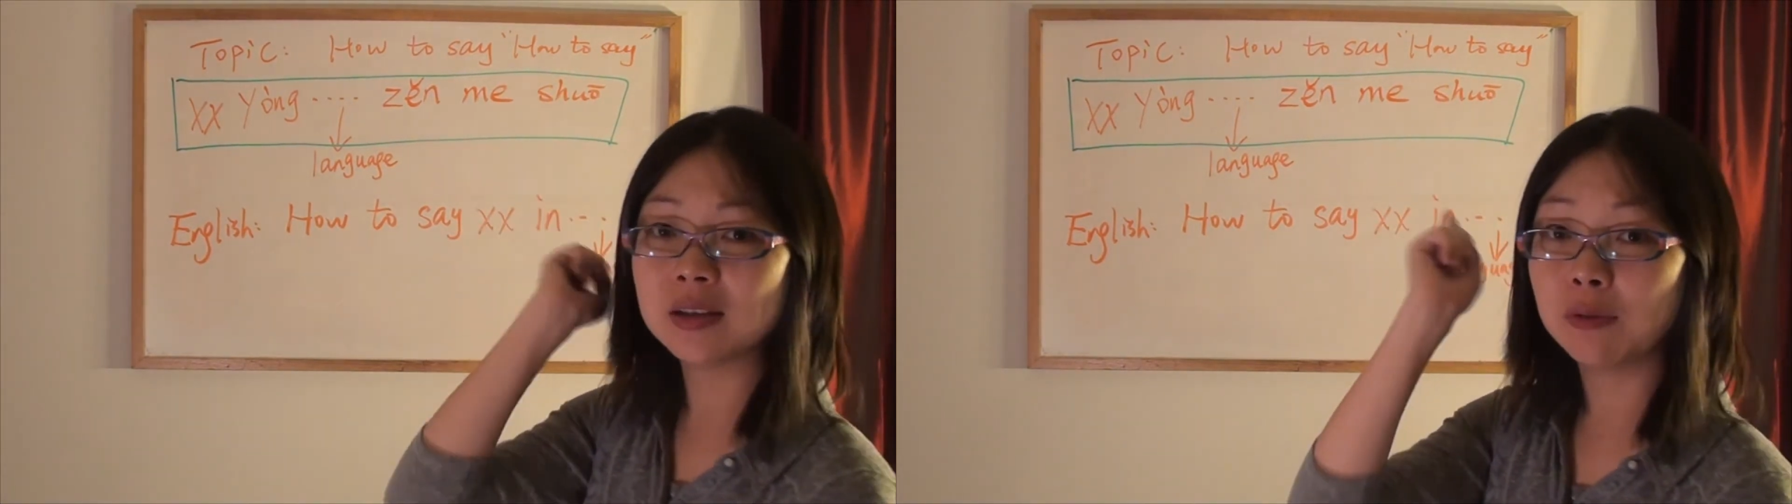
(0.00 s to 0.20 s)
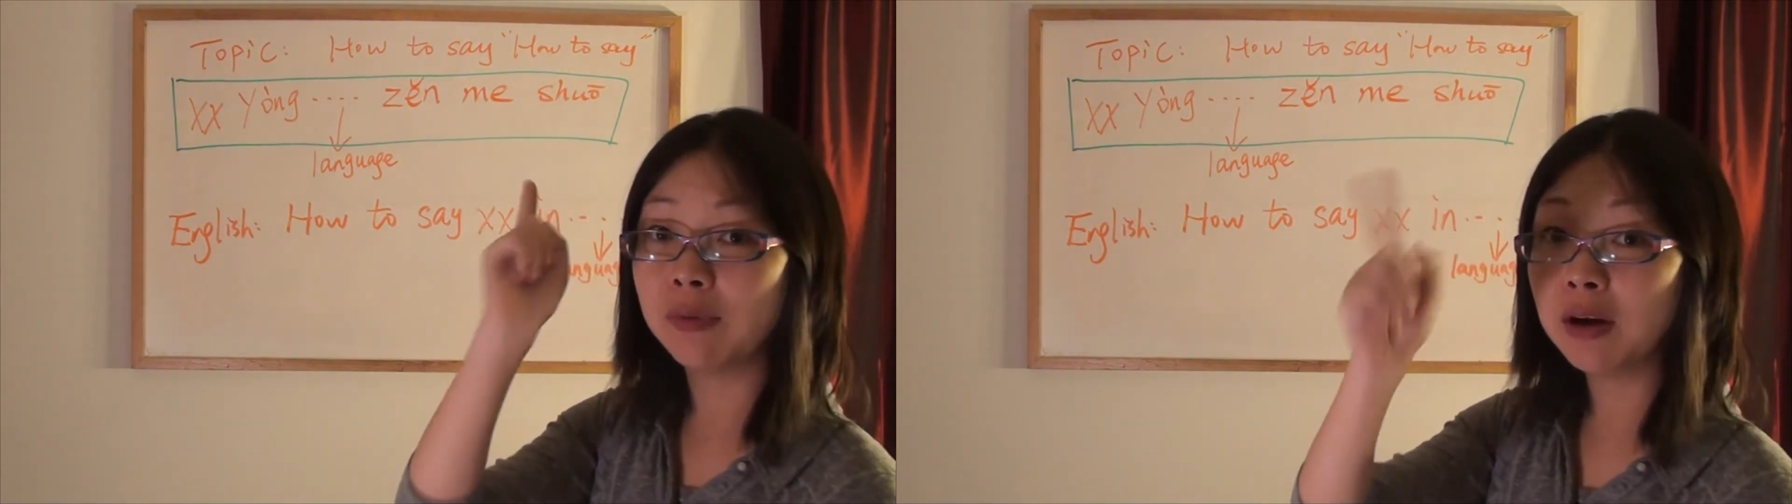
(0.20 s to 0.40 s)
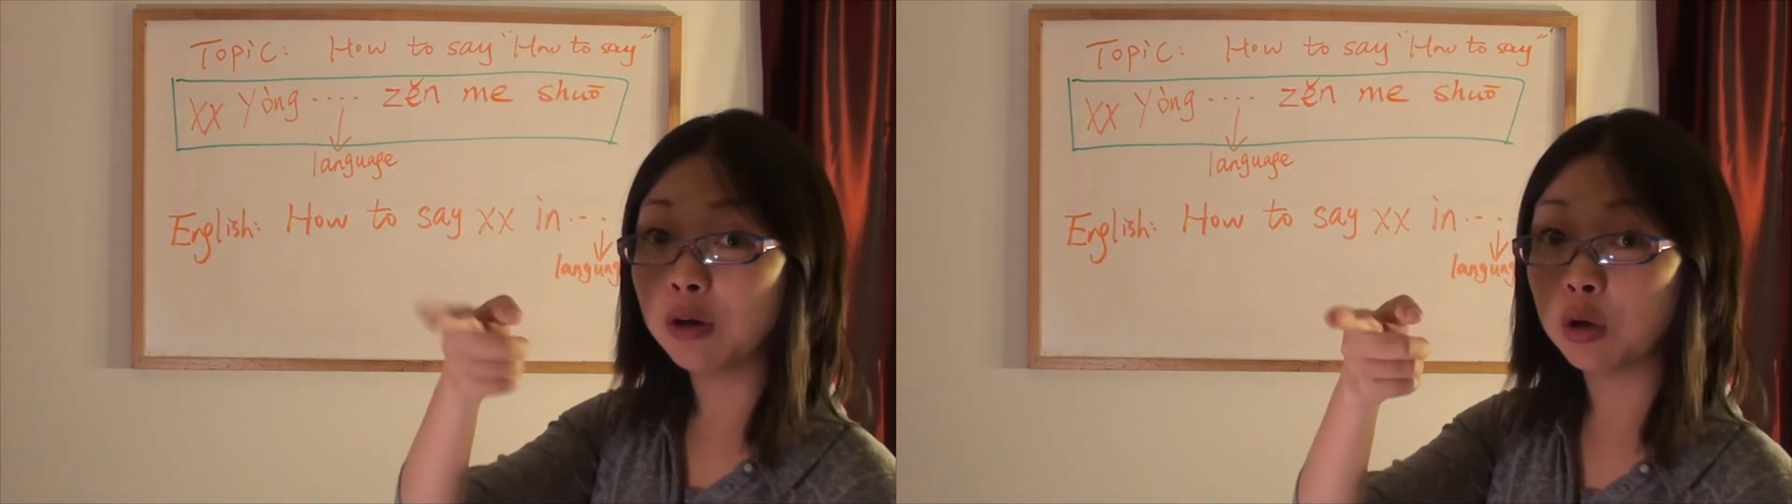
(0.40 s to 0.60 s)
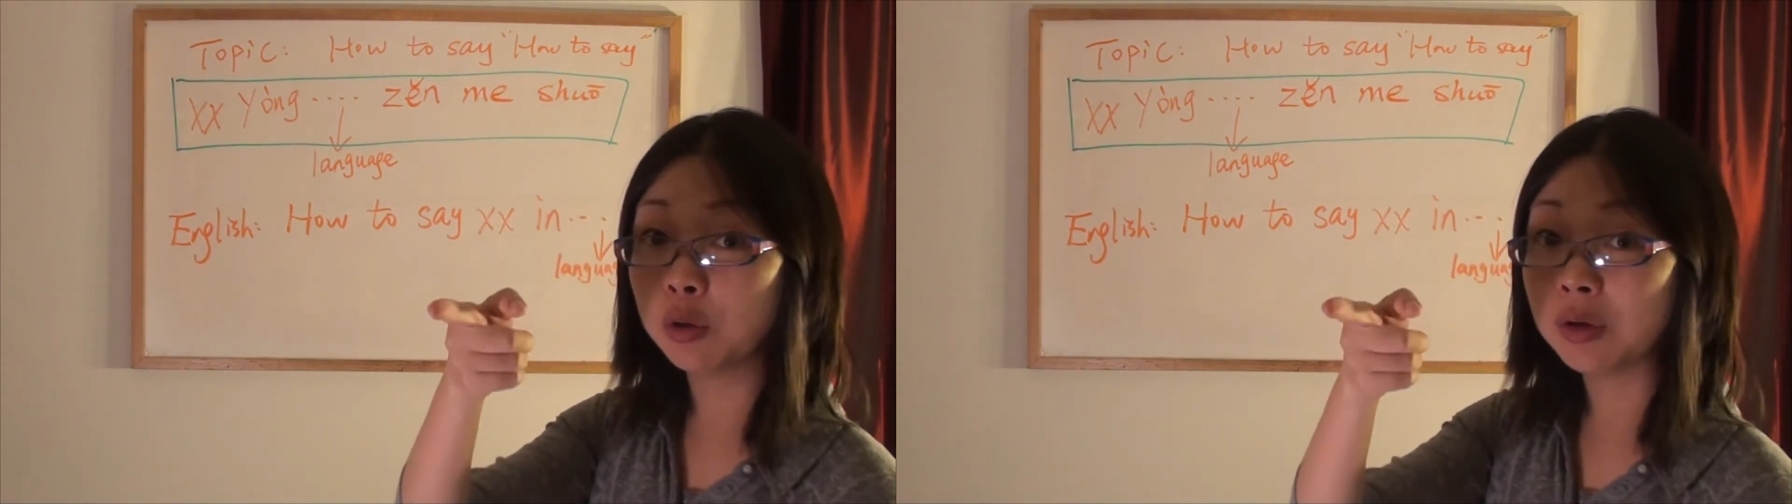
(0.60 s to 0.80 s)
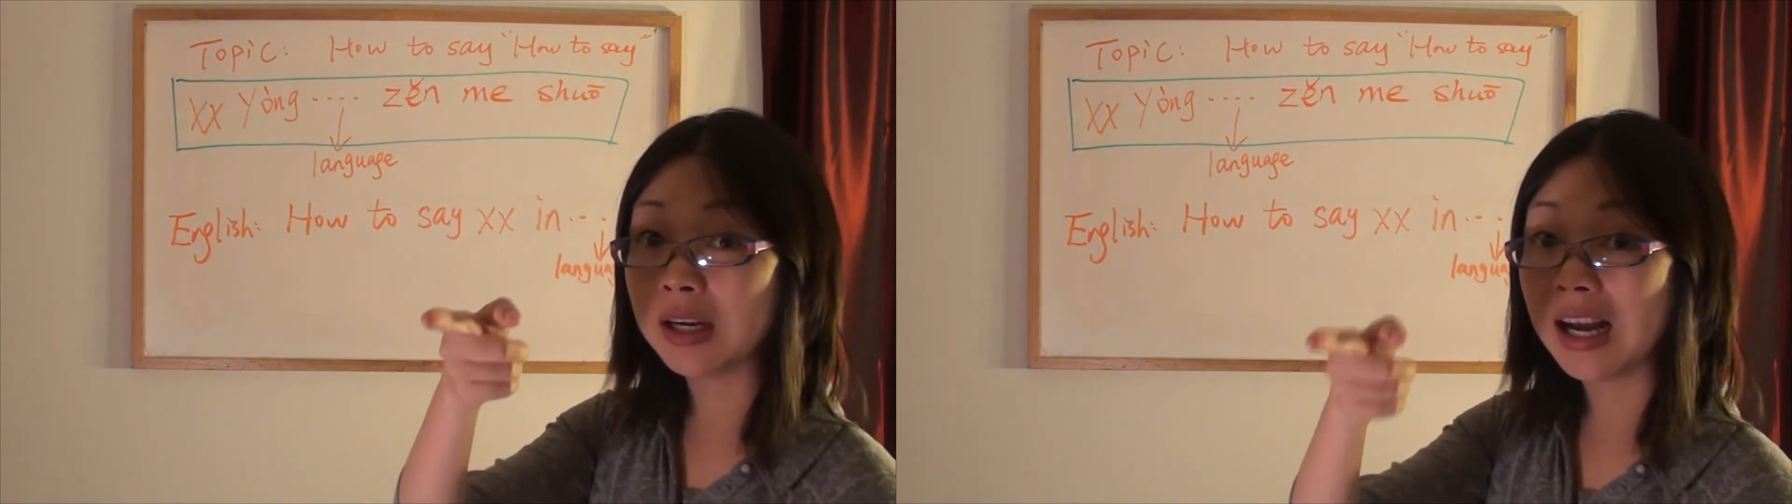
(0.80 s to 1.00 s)
a very
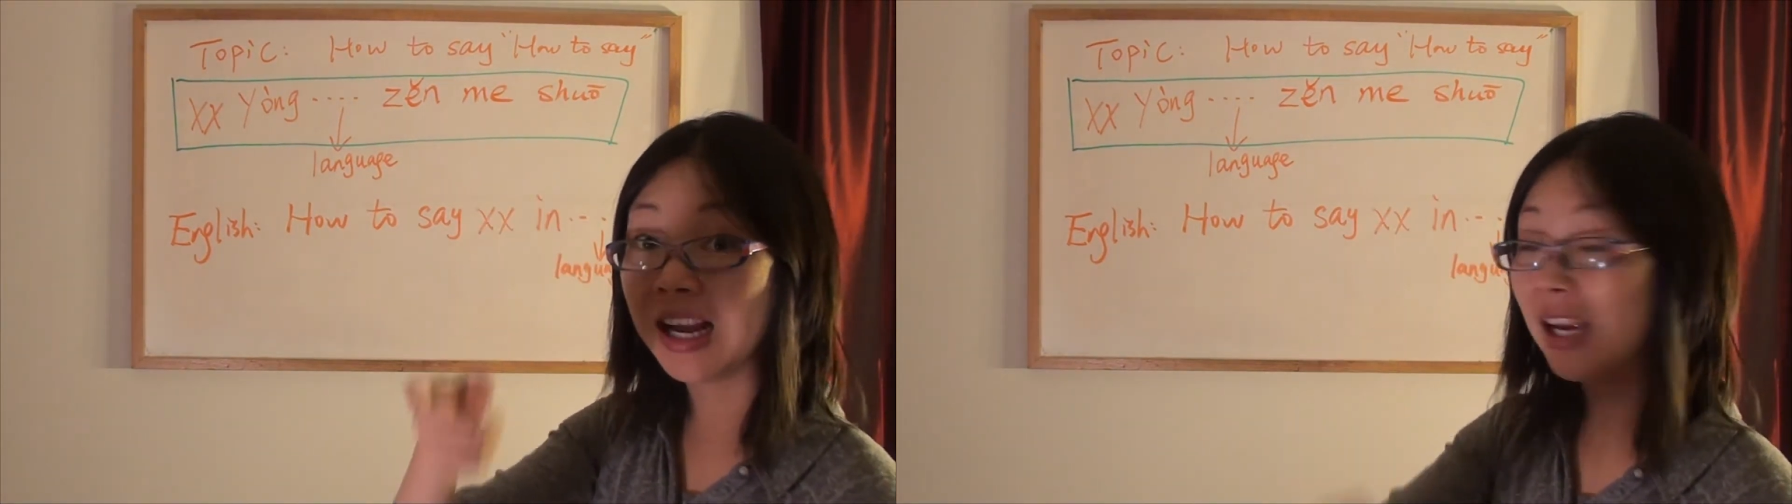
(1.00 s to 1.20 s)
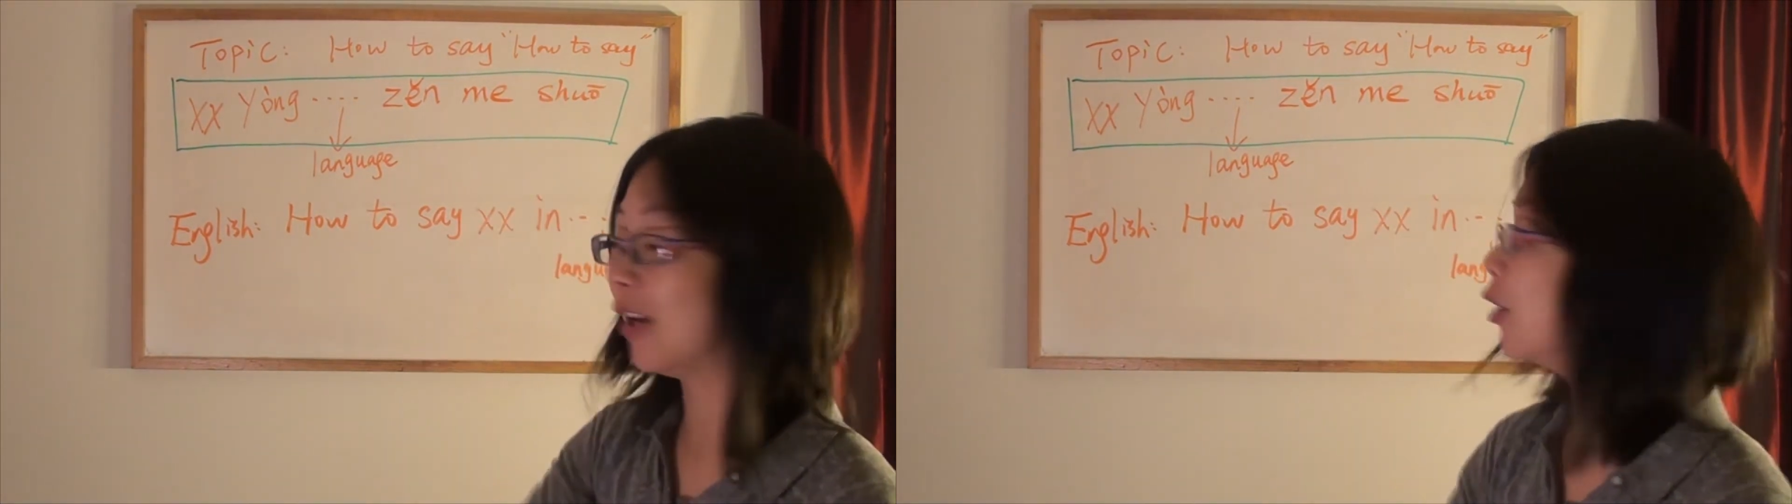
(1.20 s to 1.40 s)
cool guy.